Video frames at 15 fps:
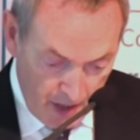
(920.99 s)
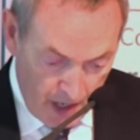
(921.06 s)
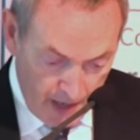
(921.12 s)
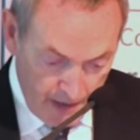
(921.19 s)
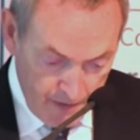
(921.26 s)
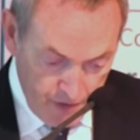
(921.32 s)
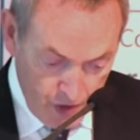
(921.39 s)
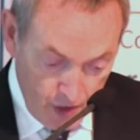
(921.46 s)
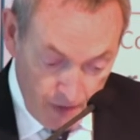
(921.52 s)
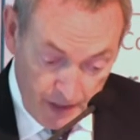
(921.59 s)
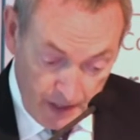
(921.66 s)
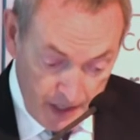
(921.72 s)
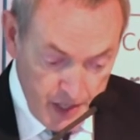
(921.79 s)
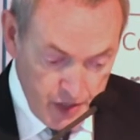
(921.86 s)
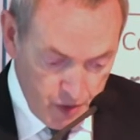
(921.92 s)
lives of
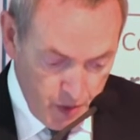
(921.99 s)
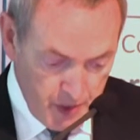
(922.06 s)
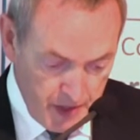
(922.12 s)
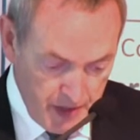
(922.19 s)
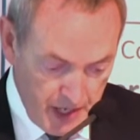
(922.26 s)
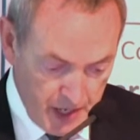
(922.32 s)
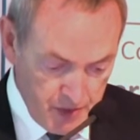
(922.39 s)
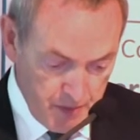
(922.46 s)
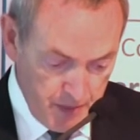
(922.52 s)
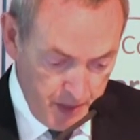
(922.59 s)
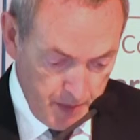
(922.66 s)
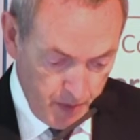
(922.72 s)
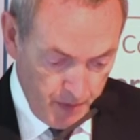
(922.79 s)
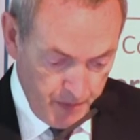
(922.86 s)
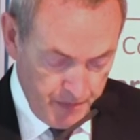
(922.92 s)
at least 20,000
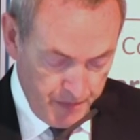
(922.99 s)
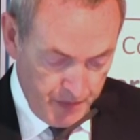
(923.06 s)
people,